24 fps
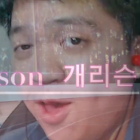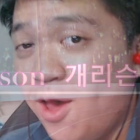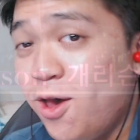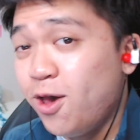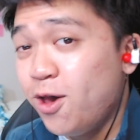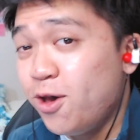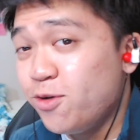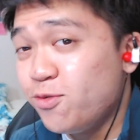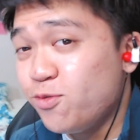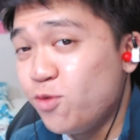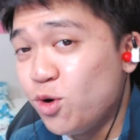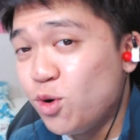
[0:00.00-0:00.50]

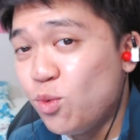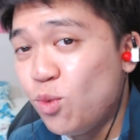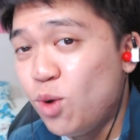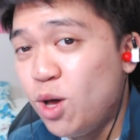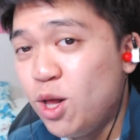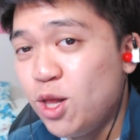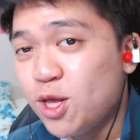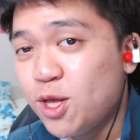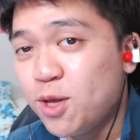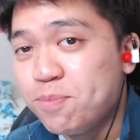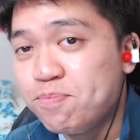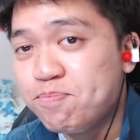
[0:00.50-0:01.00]
Hey everyone,
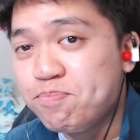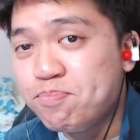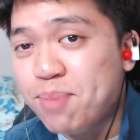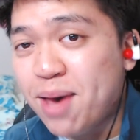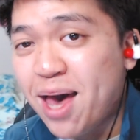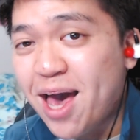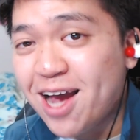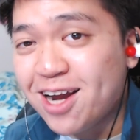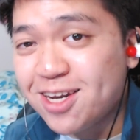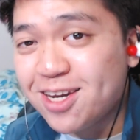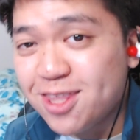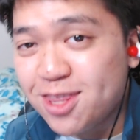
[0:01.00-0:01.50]
welcome
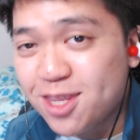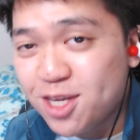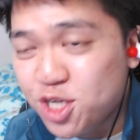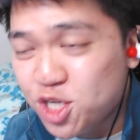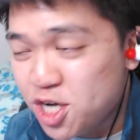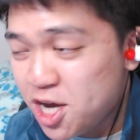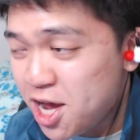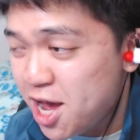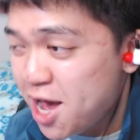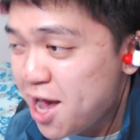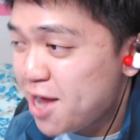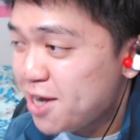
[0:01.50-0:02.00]
back to the
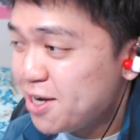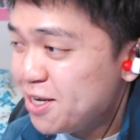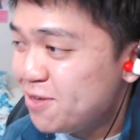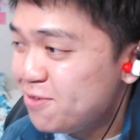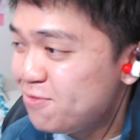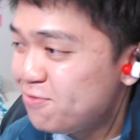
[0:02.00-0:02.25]
channel,